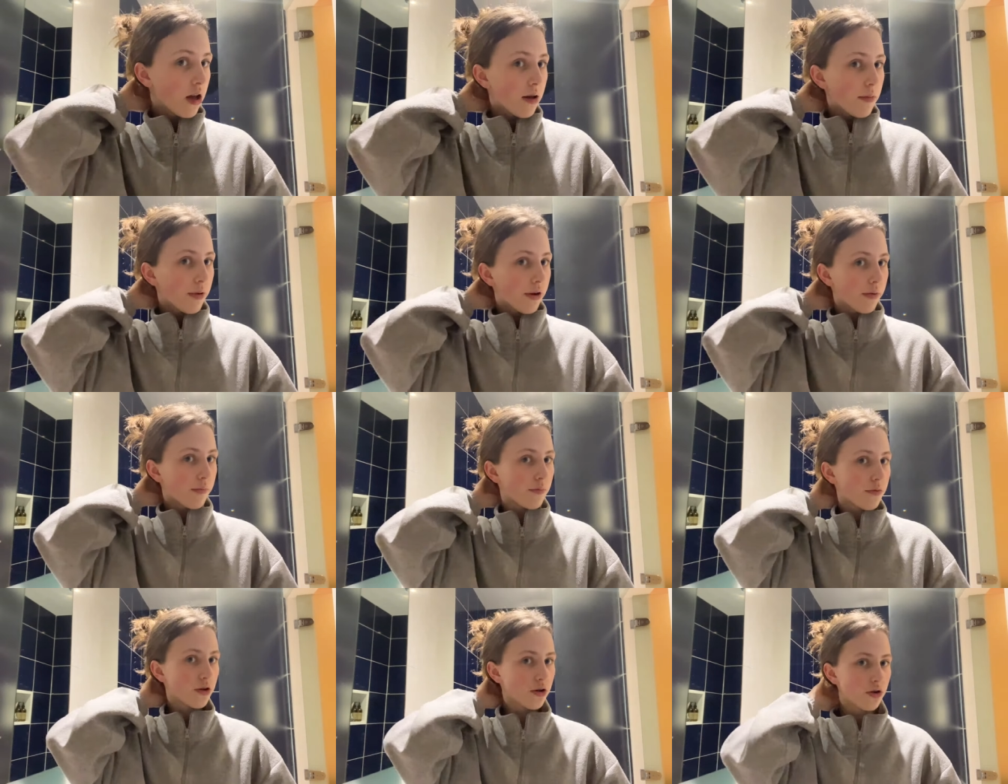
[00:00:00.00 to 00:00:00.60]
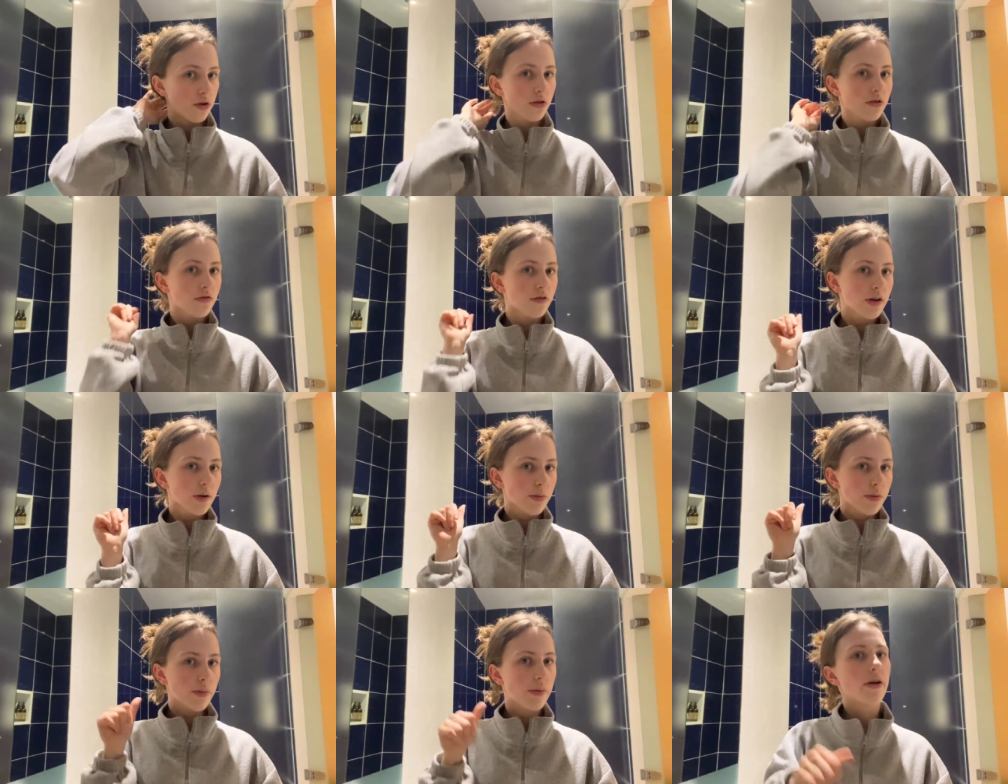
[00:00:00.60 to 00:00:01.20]
But I'm not
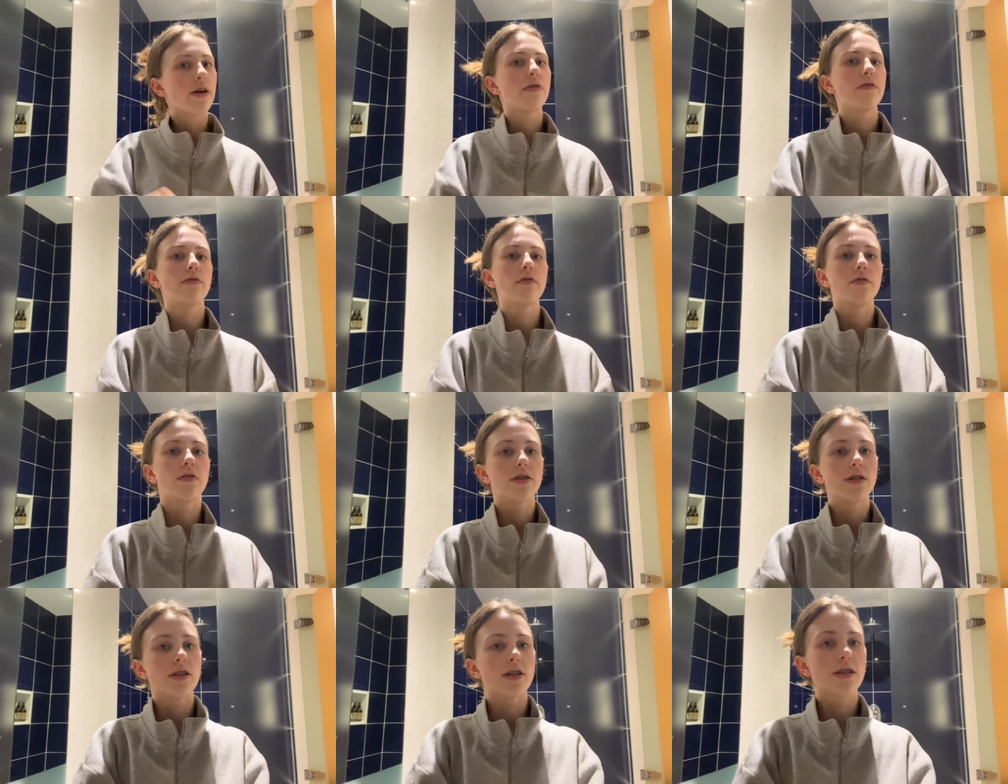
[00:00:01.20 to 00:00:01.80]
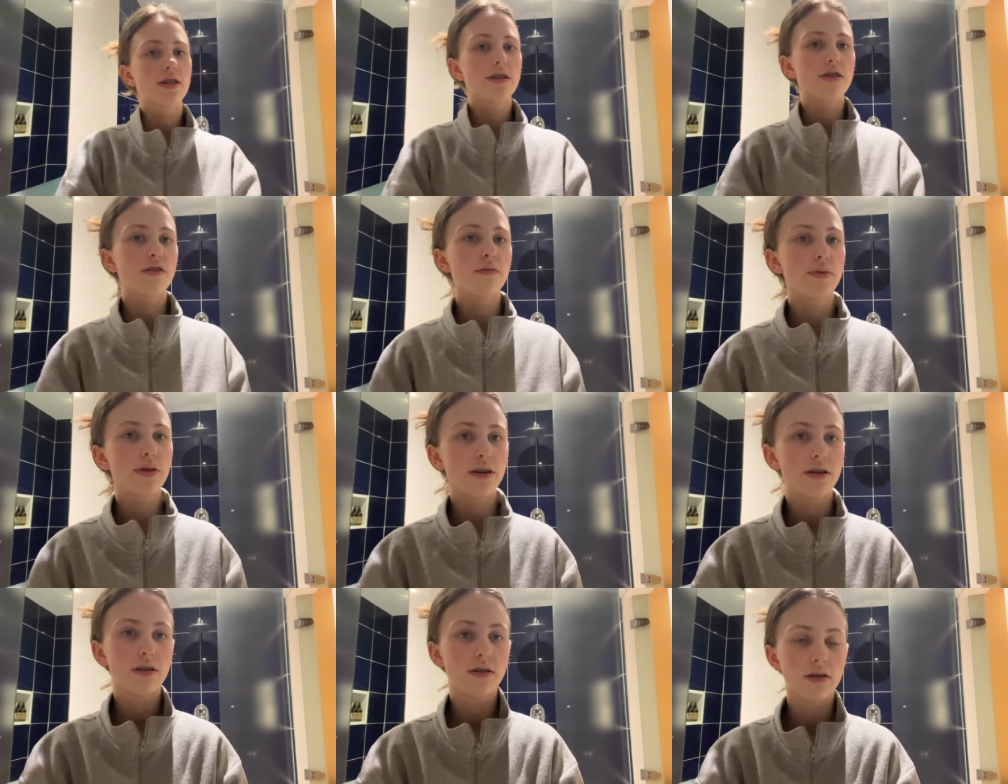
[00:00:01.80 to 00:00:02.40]
very prepared for physics because I've
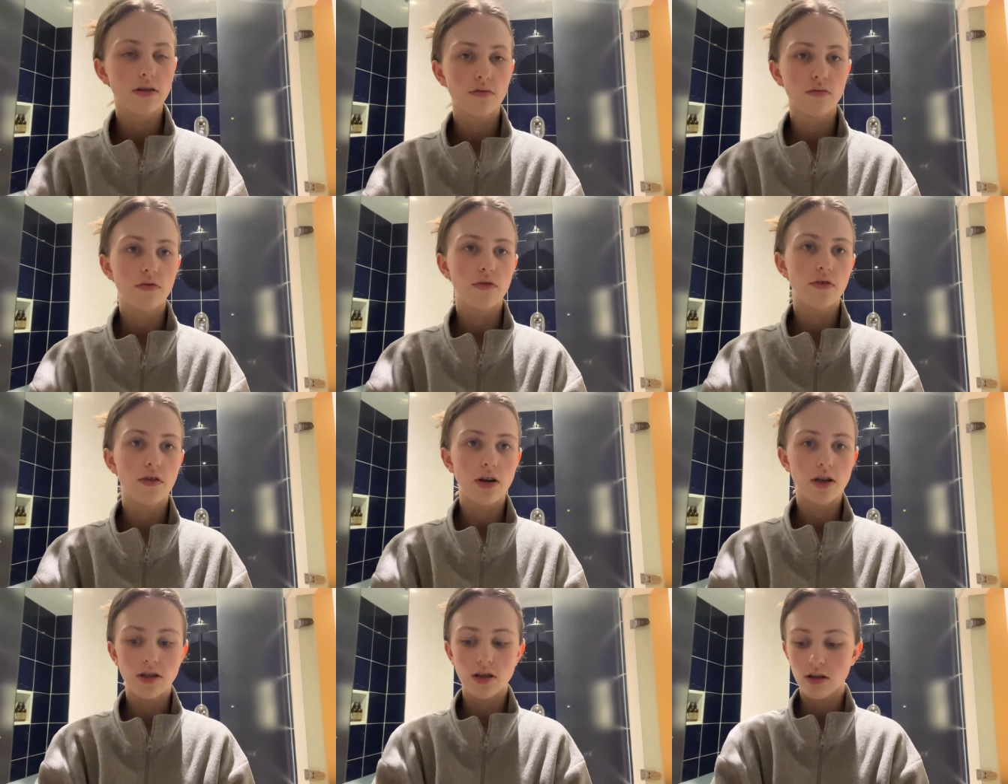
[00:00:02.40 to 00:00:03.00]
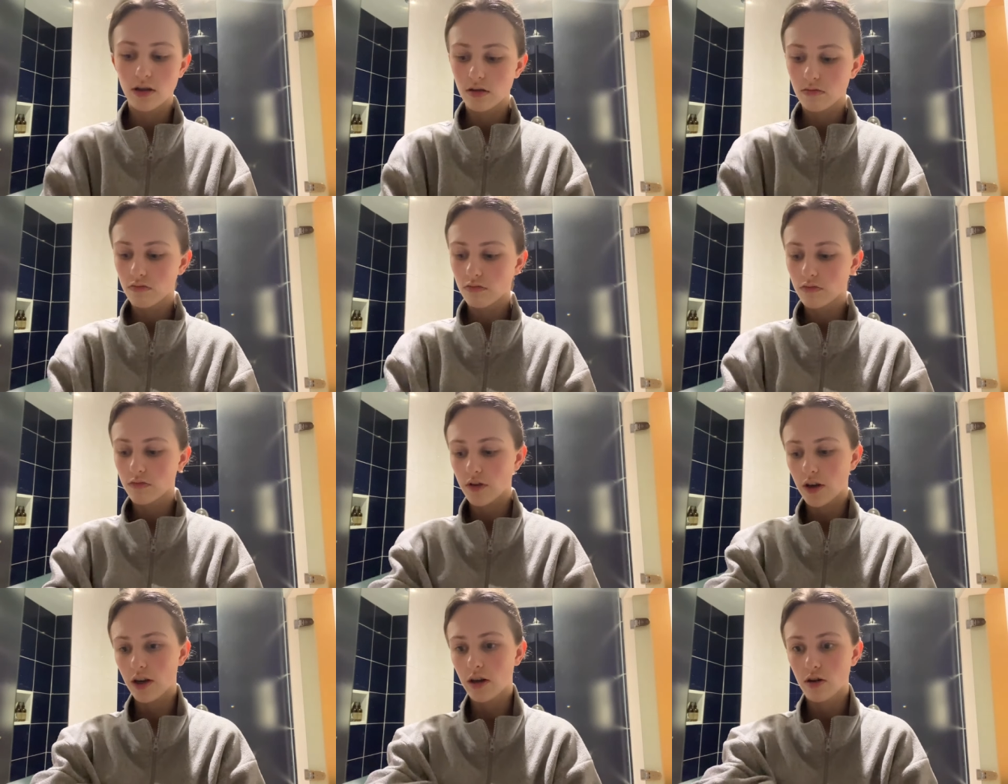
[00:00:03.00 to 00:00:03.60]
been revising
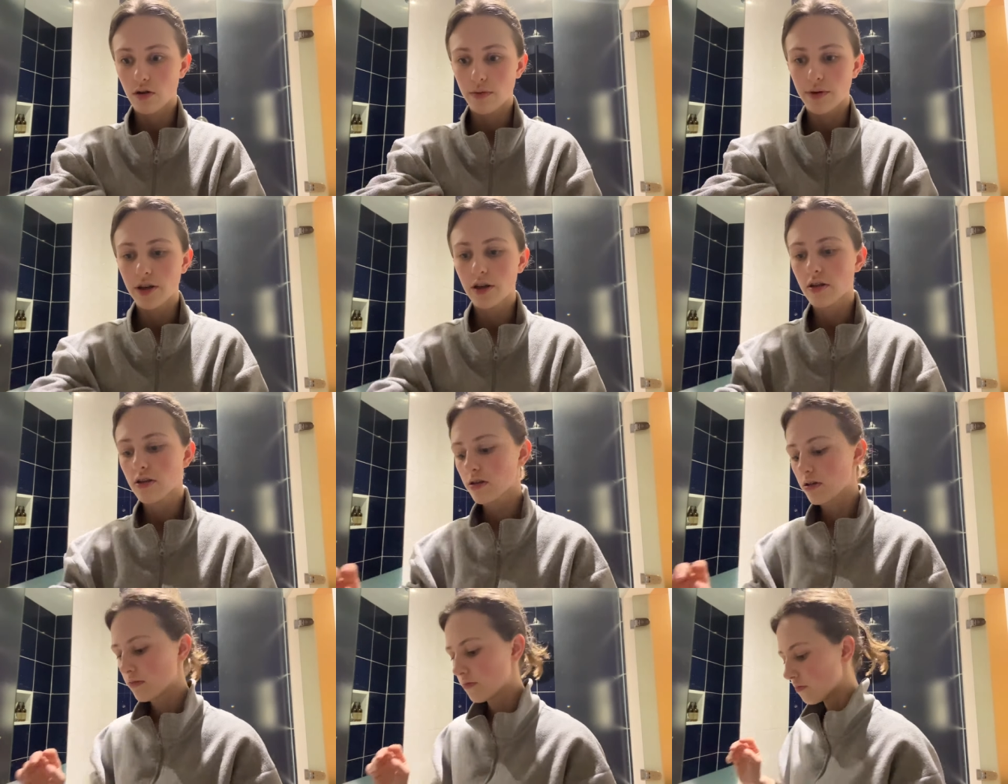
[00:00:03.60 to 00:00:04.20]
for economics